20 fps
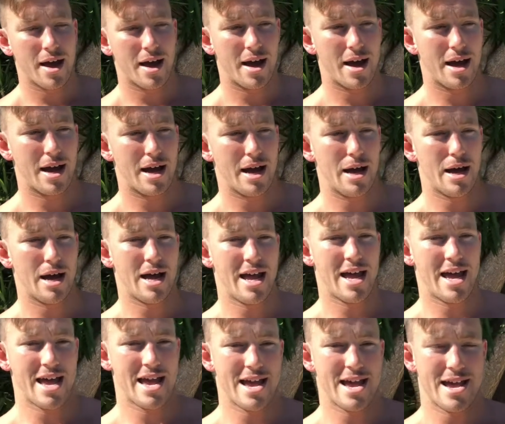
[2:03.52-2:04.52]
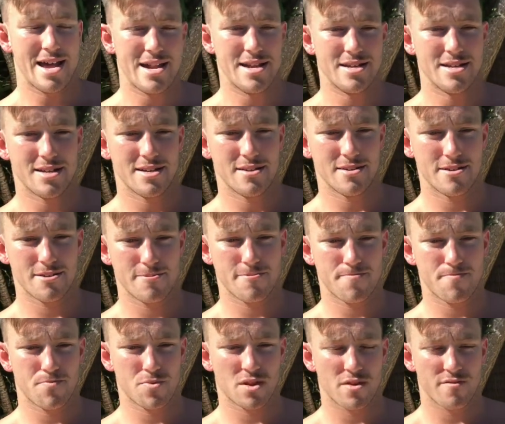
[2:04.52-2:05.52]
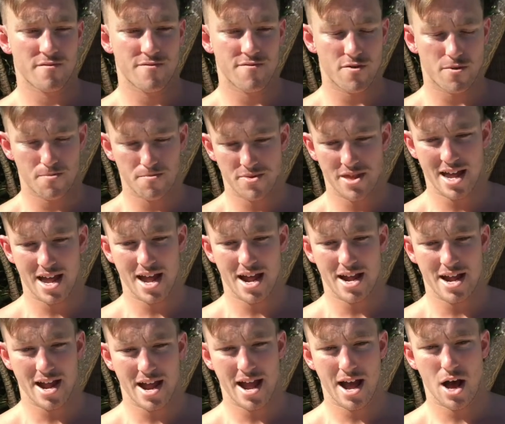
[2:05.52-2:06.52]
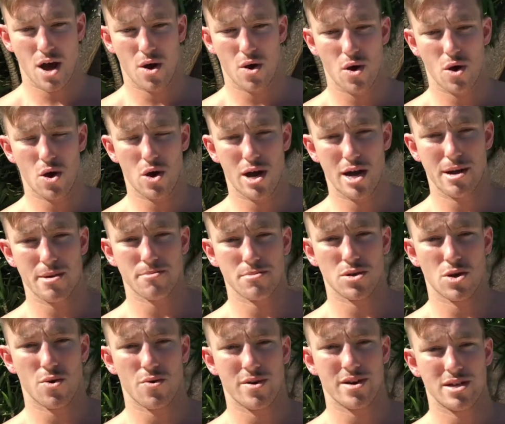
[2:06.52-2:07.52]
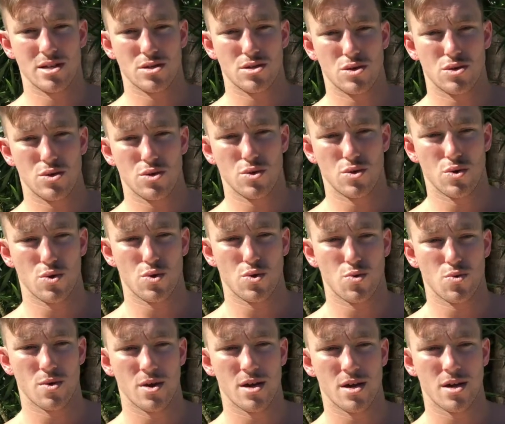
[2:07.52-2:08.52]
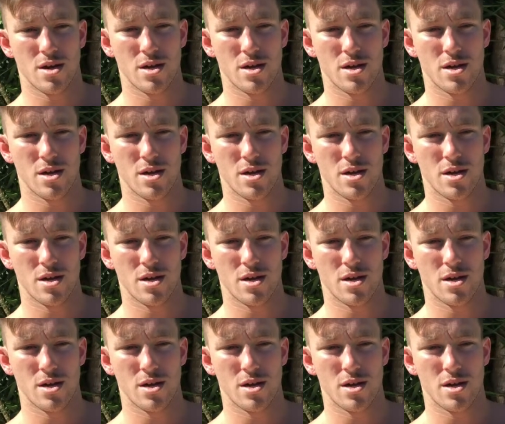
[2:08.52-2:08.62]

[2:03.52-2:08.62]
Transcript: Uh, and from there now, I'm going to